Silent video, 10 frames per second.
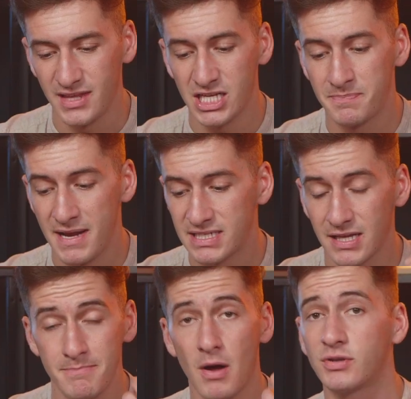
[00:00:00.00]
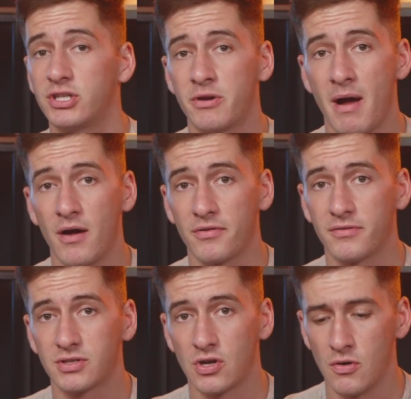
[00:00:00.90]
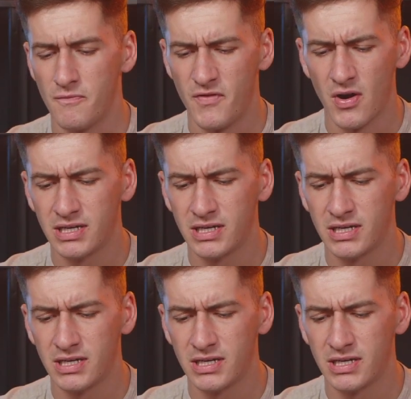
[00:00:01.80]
These basically melt in your mouth, so very